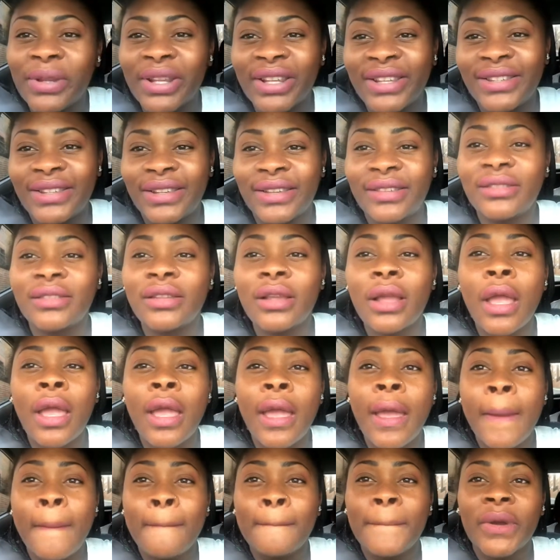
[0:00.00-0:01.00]
places.
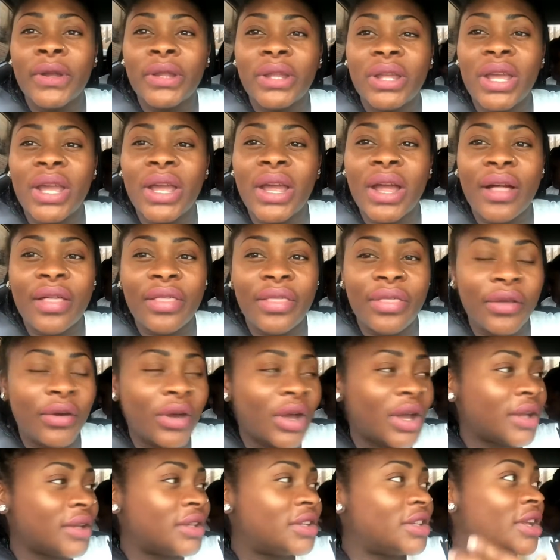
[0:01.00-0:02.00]
But yeah, I thought
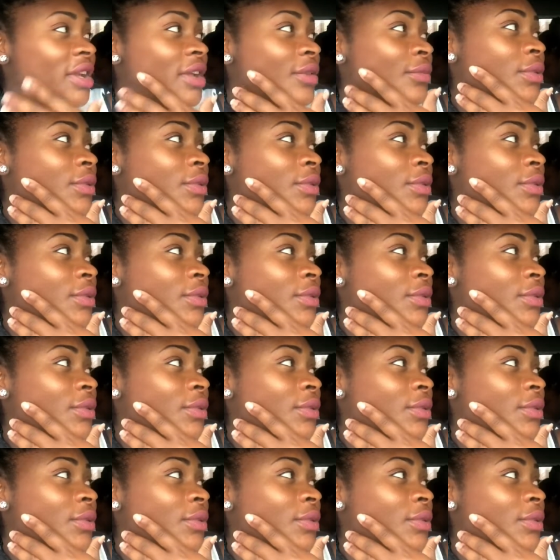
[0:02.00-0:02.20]
I'd share